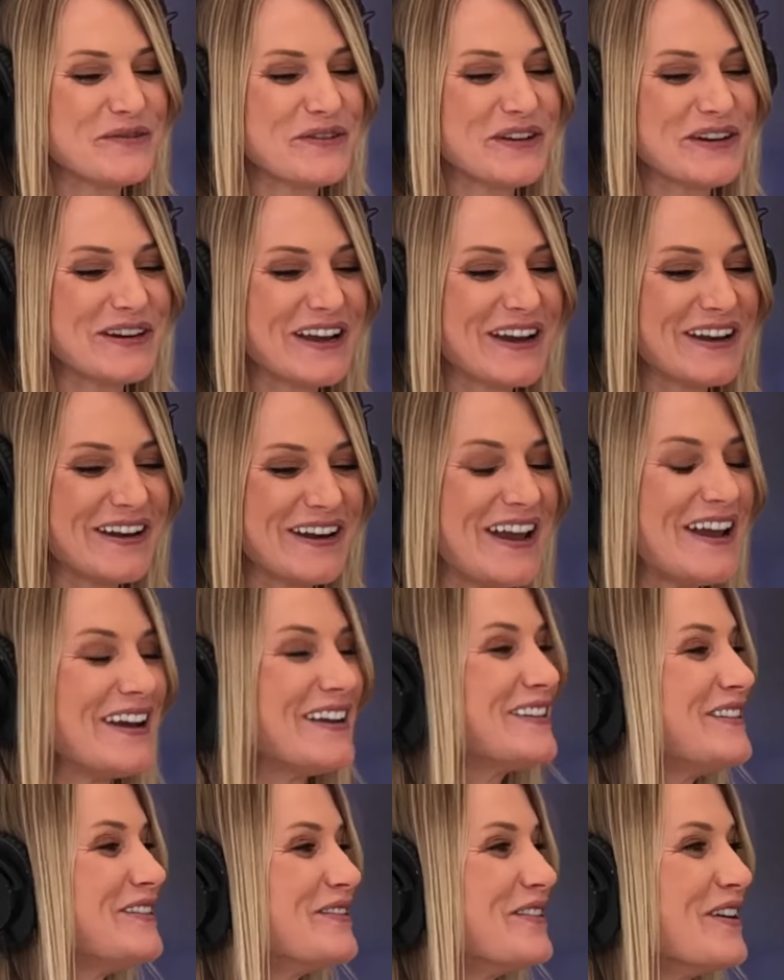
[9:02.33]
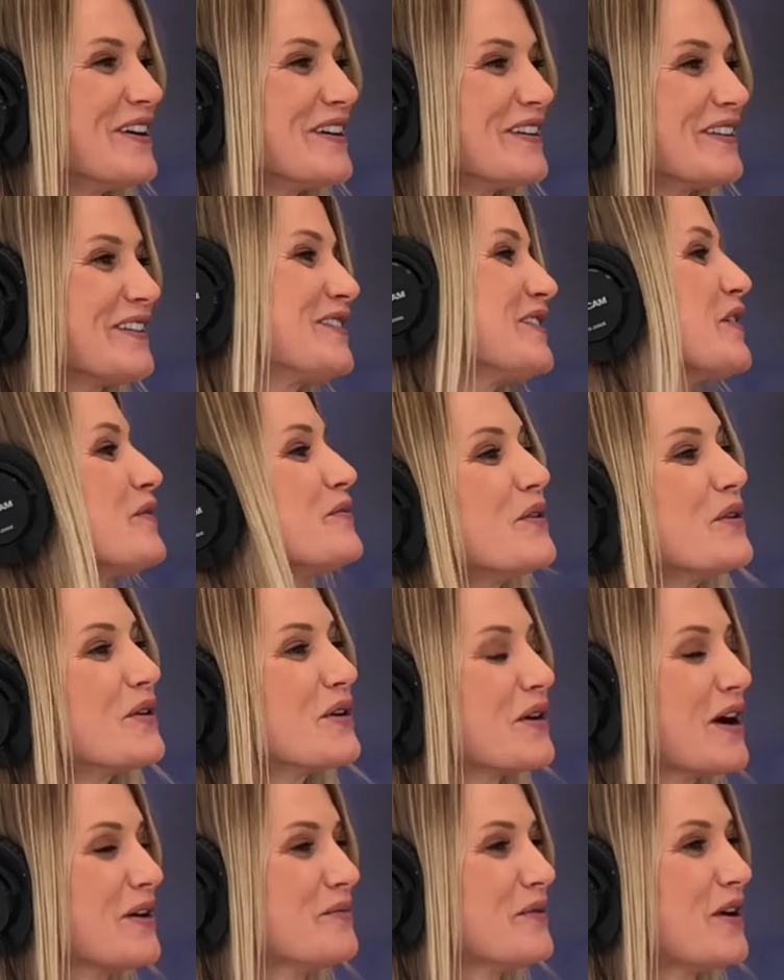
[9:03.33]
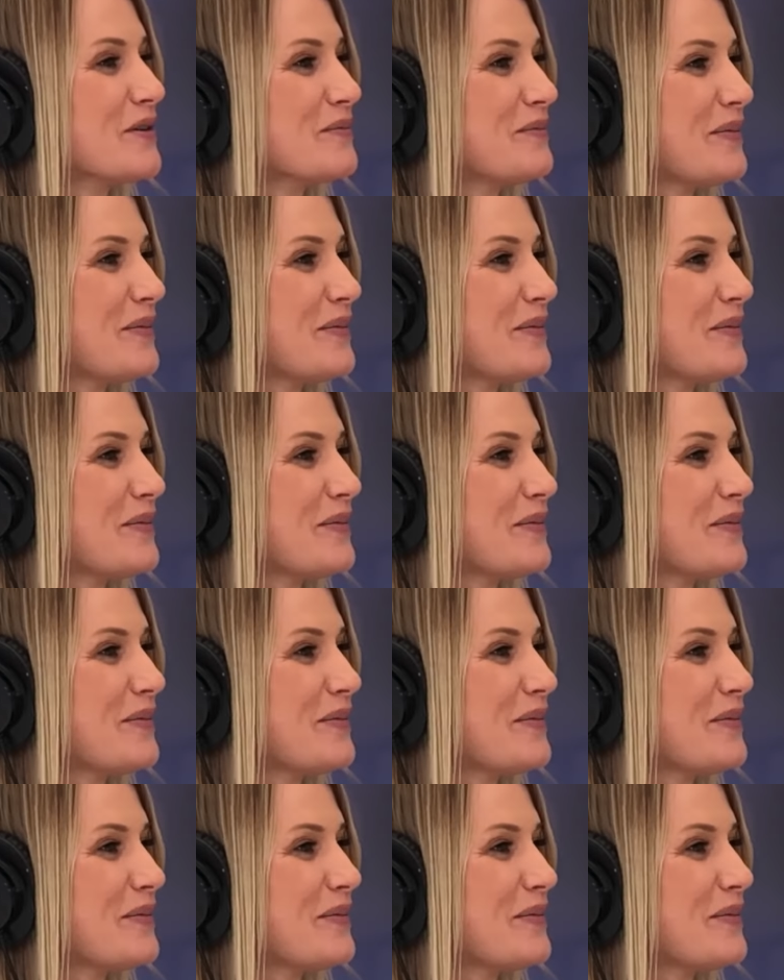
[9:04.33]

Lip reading: we kind of egged you on because I walked